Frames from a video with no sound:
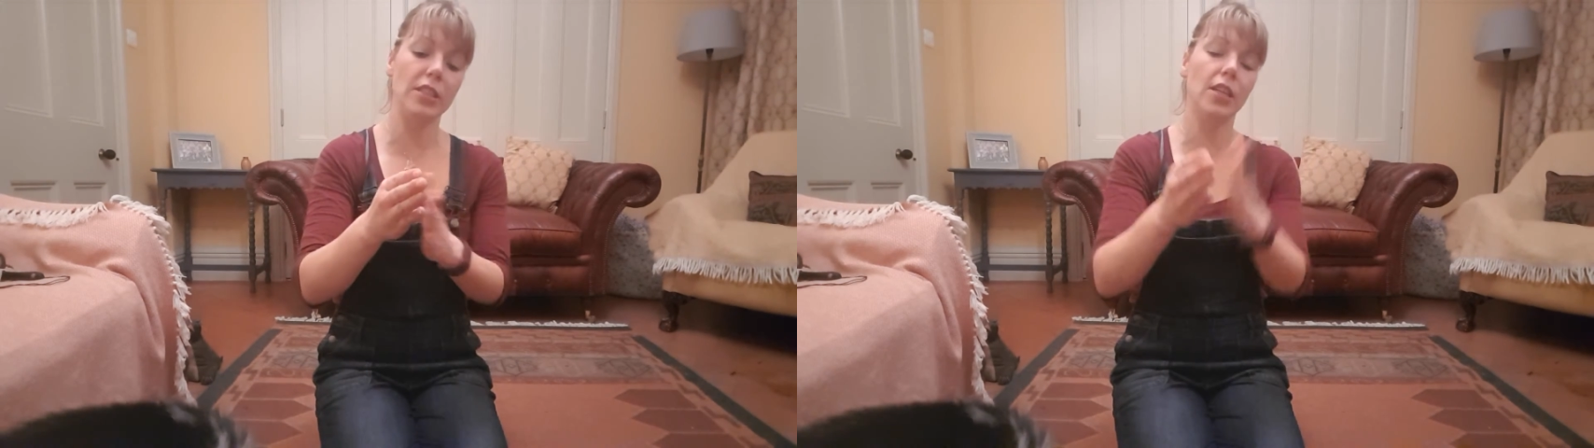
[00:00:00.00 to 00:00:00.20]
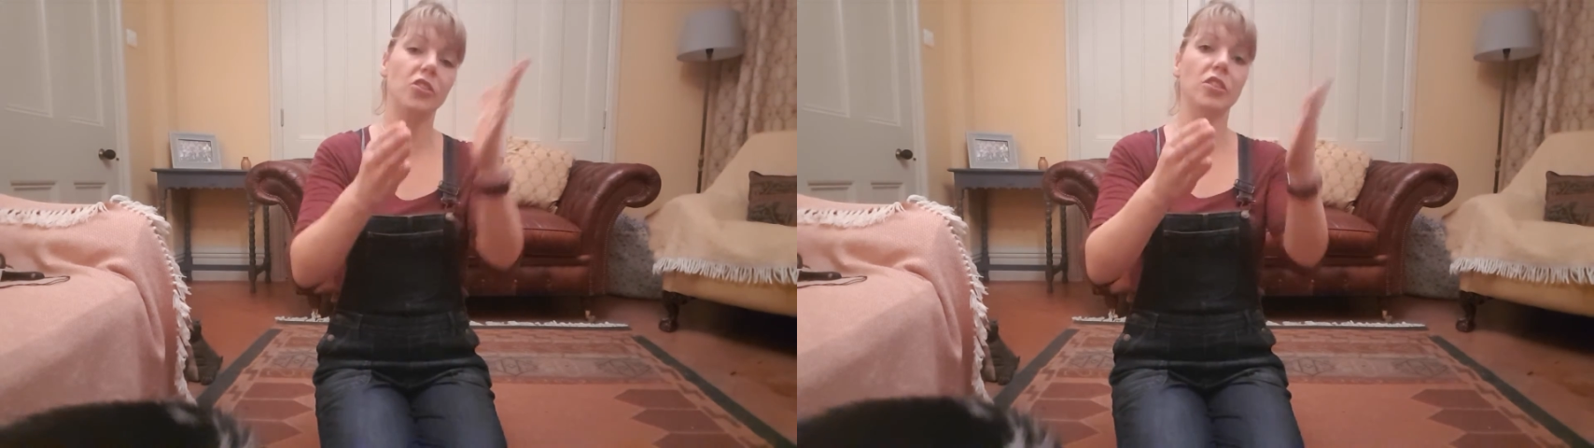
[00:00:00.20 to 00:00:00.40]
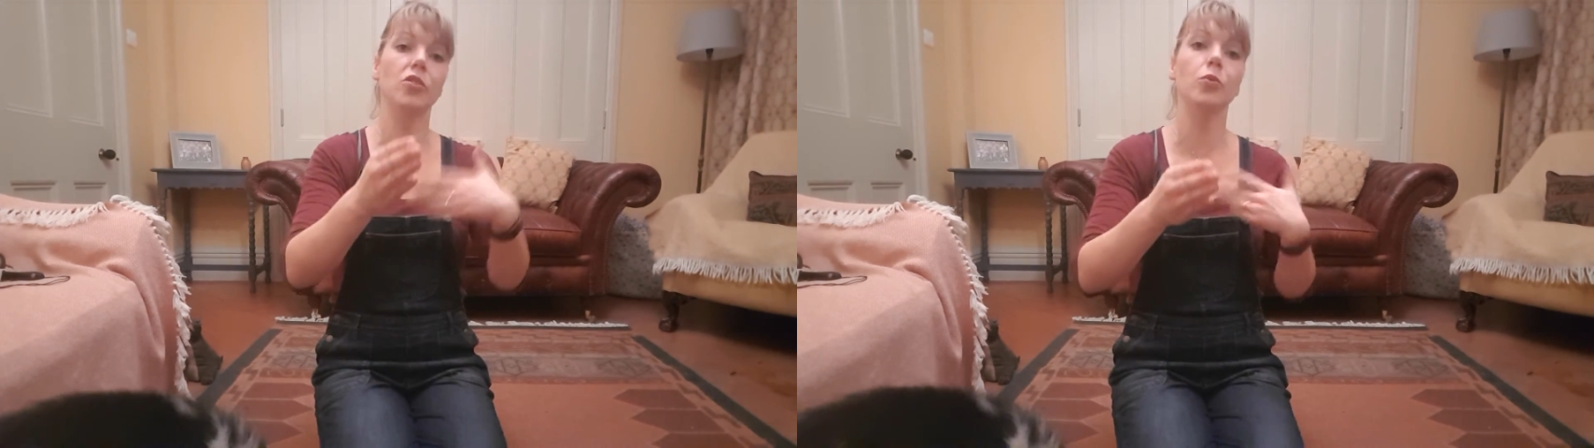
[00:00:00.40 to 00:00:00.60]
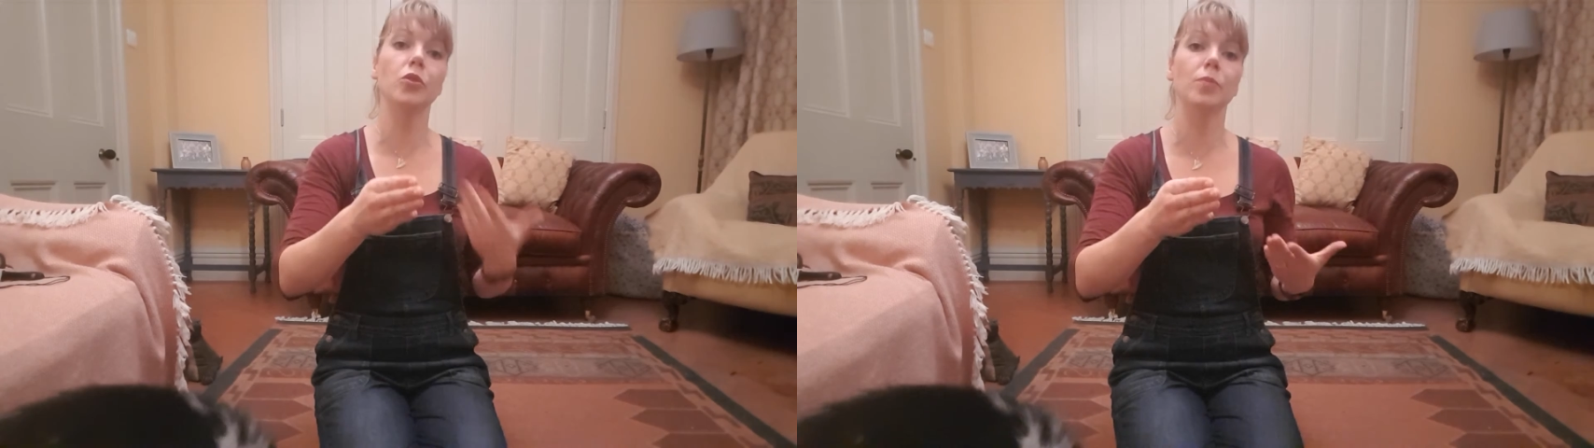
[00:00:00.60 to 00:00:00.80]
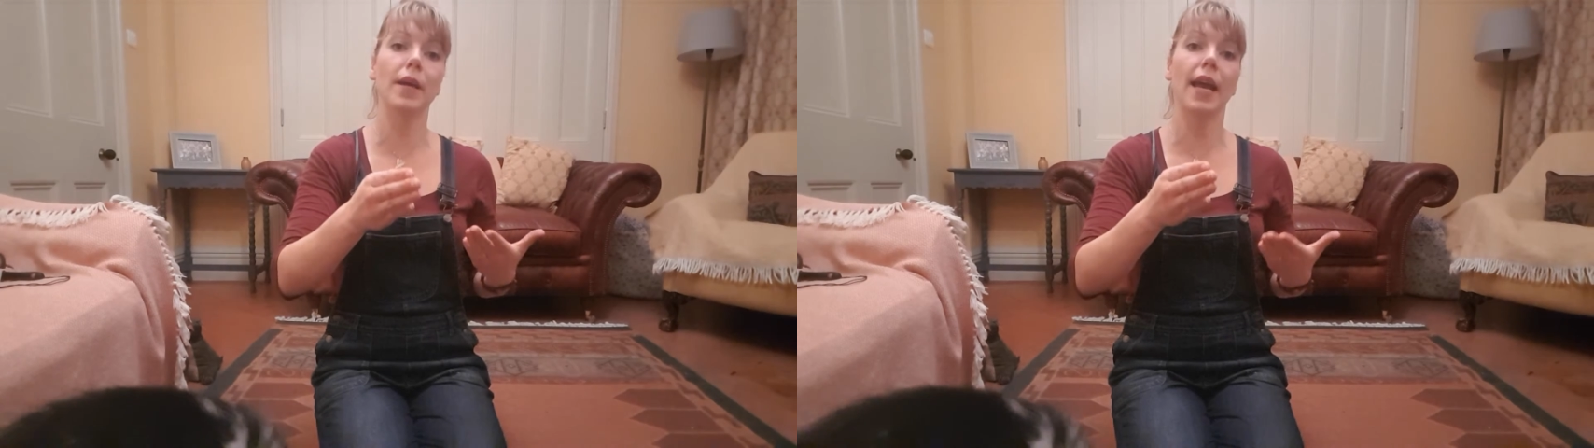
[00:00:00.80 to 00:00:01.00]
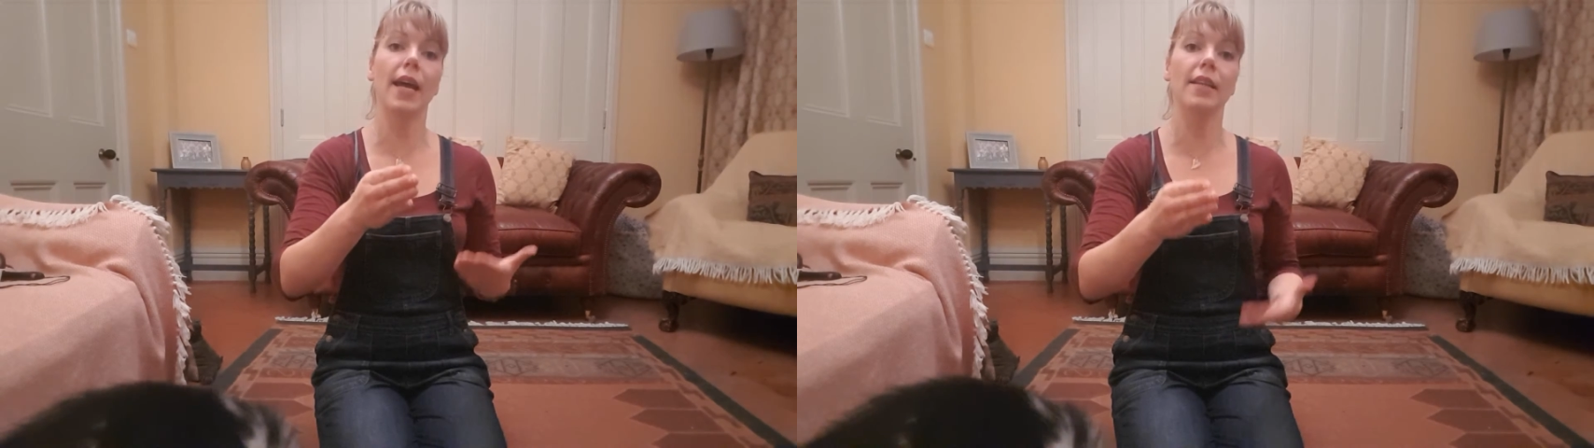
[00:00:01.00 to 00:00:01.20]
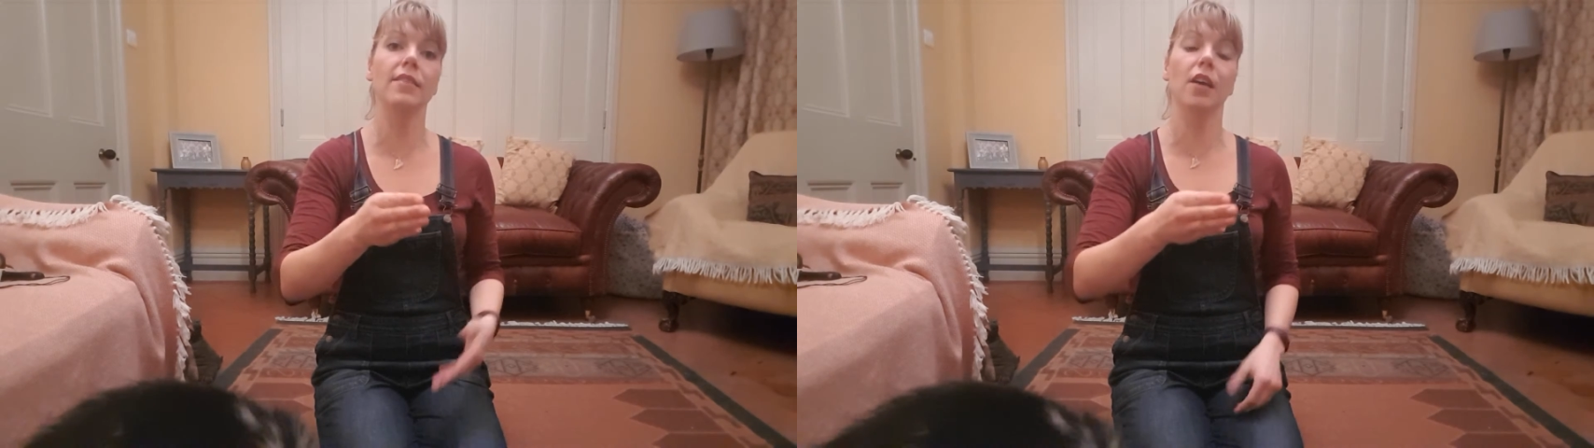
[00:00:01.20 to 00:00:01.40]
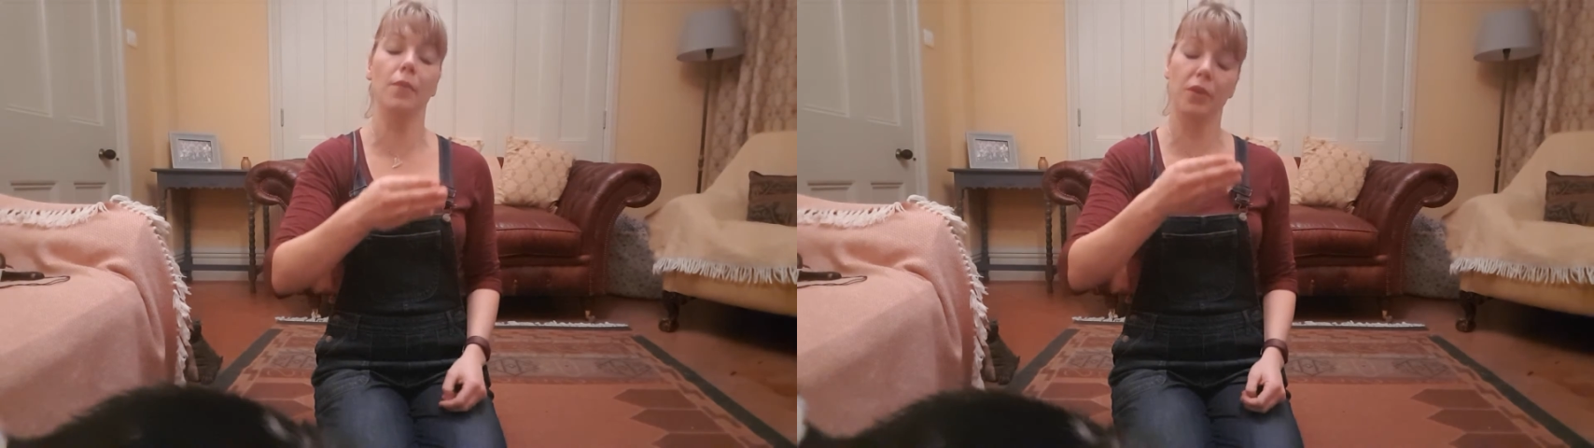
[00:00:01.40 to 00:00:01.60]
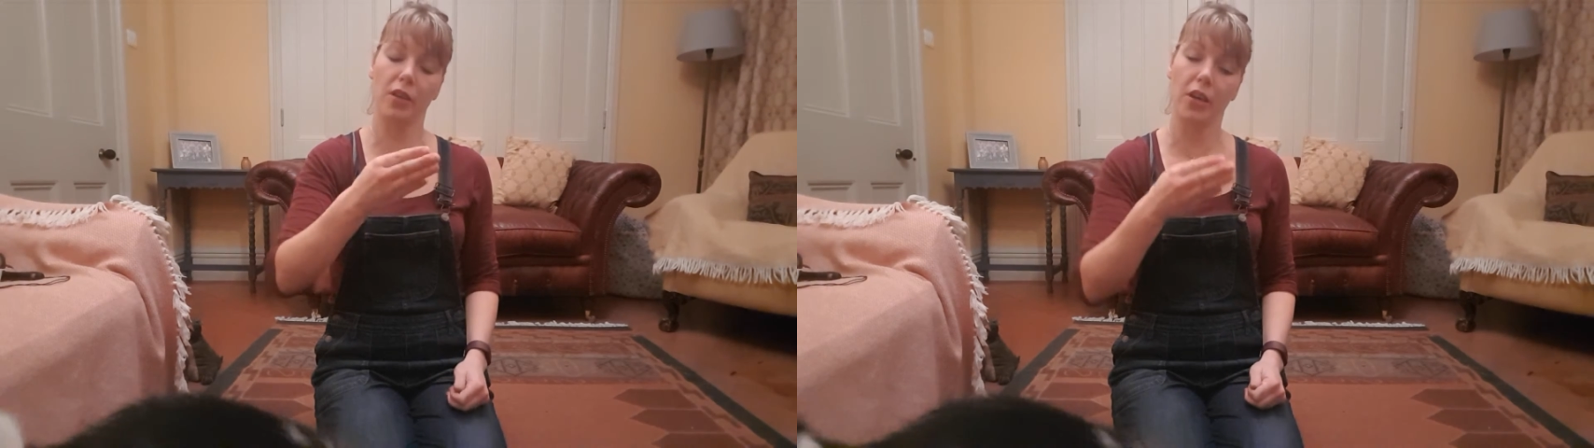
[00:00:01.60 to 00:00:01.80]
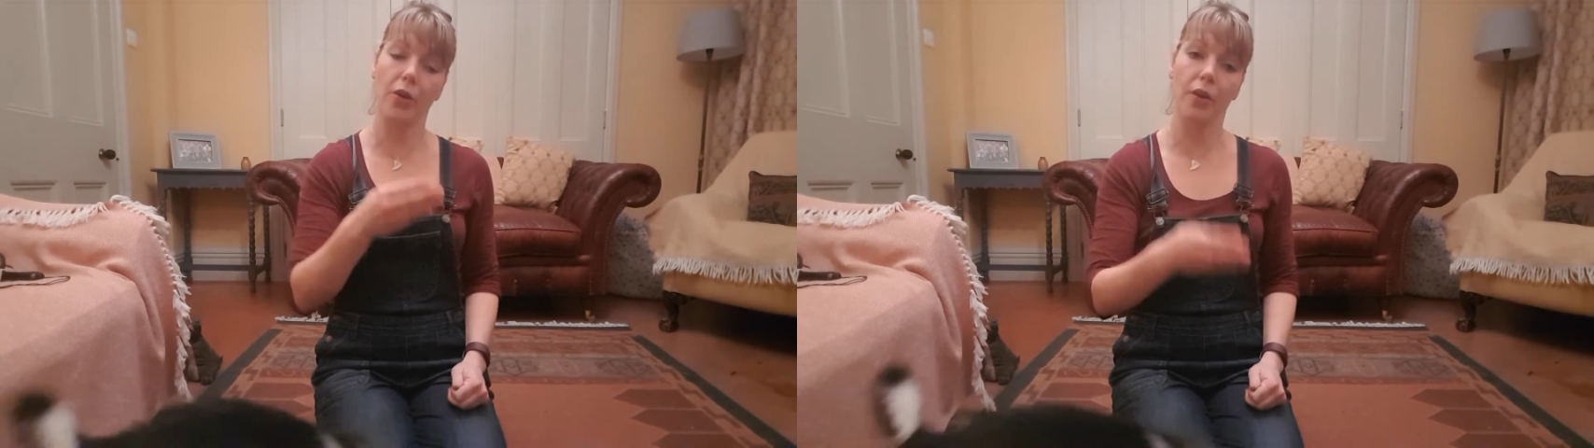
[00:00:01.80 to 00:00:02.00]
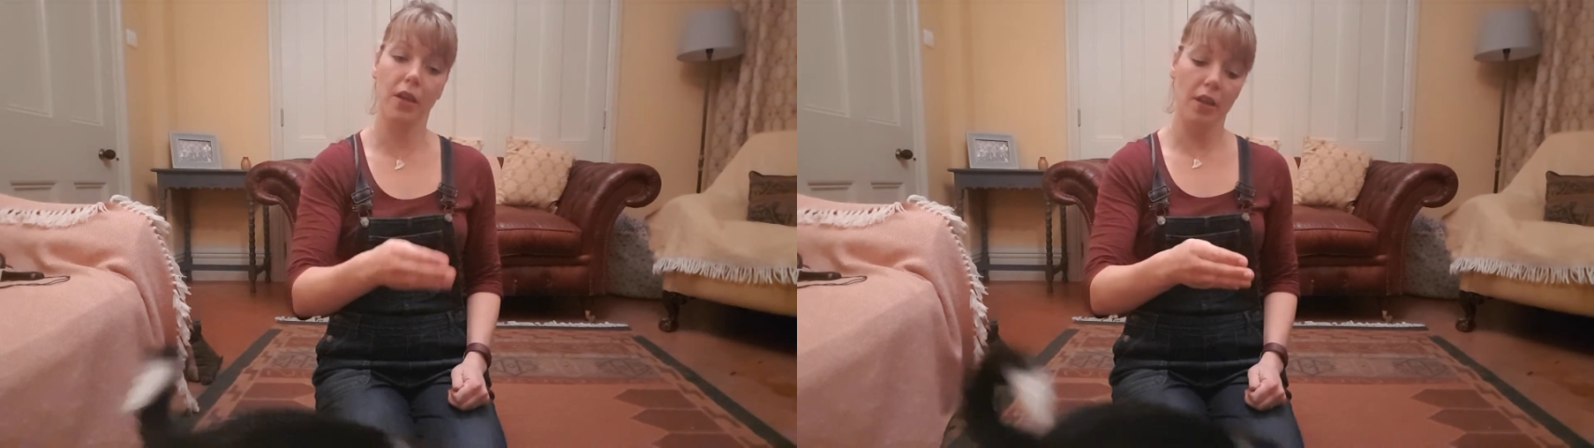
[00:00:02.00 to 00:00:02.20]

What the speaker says: touches towards my hand, I'm going to go